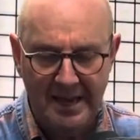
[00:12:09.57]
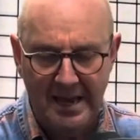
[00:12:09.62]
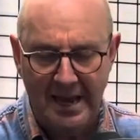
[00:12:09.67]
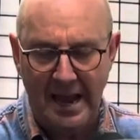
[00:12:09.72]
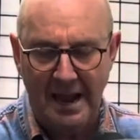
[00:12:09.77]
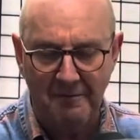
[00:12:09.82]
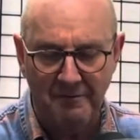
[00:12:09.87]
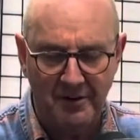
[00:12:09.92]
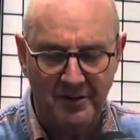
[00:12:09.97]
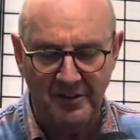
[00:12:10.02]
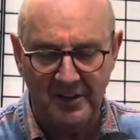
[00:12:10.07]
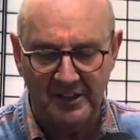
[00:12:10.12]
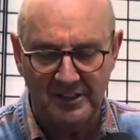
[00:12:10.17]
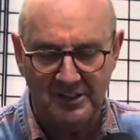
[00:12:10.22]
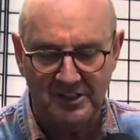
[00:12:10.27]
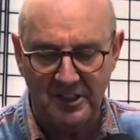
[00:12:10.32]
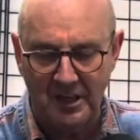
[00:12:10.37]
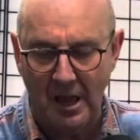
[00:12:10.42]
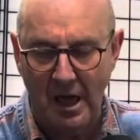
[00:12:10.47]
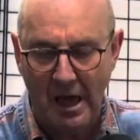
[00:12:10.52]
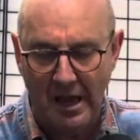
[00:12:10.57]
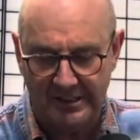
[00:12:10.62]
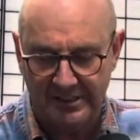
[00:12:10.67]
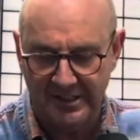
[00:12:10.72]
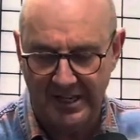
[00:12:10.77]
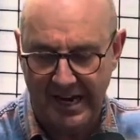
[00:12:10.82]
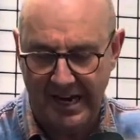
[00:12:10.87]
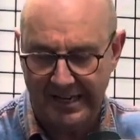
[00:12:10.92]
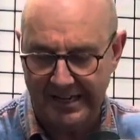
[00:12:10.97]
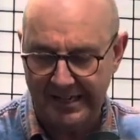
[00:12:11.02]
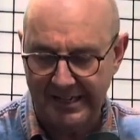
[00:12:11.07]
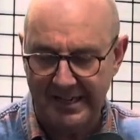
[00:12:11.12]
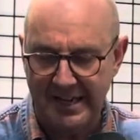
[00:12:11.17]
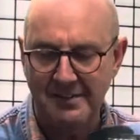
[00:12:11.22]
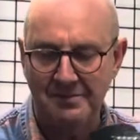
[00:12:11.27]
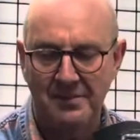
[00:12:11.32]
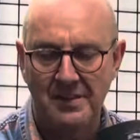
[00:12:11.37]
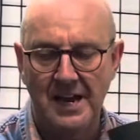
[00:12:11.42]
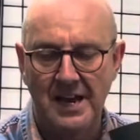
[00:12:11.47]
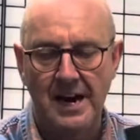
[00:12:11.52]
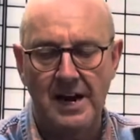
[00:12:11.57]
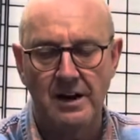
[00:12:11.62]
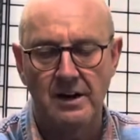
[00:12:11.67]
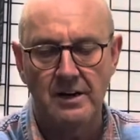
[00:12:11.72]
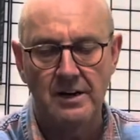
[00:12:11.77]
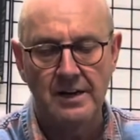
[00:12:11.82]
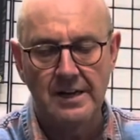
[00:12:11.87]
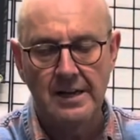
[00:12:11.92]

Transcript: Everything's Loctited in there,